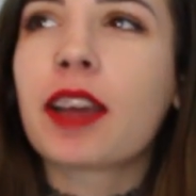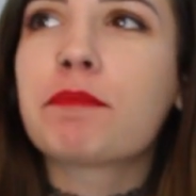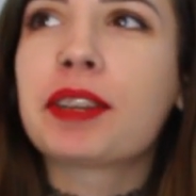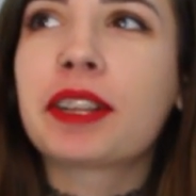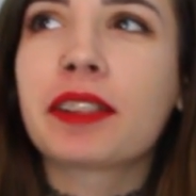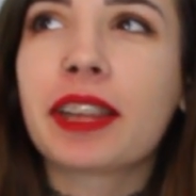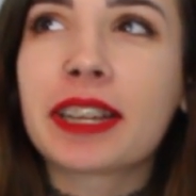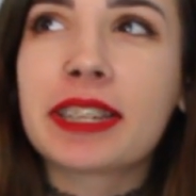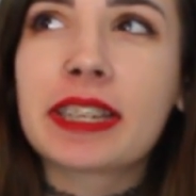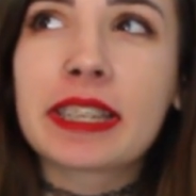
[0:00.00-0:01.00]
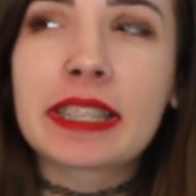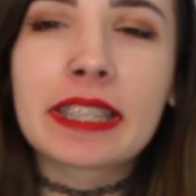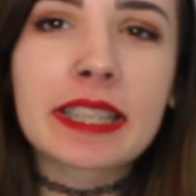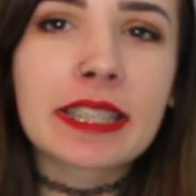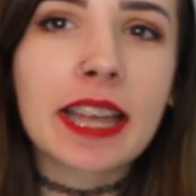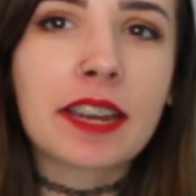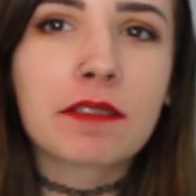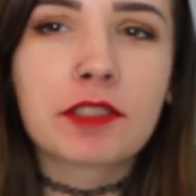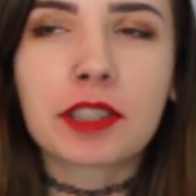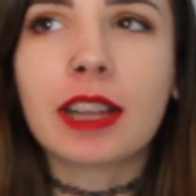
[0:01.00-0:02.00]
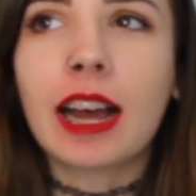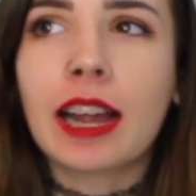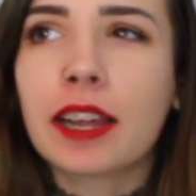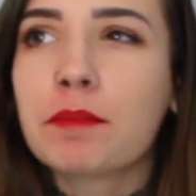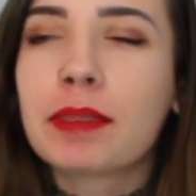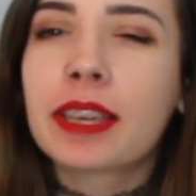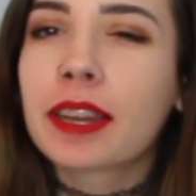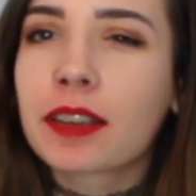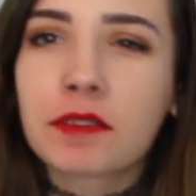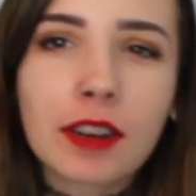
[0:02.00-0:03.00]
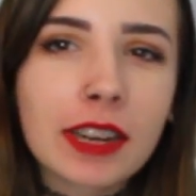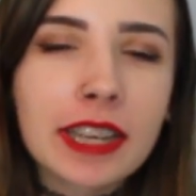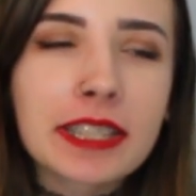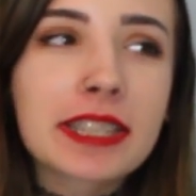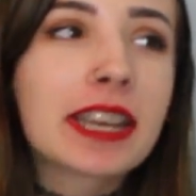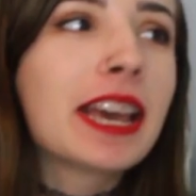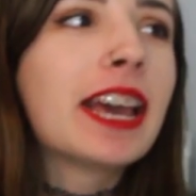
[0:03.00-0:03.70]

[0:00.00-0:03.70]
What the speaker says: I've been collecting since the end of July, beginning of August,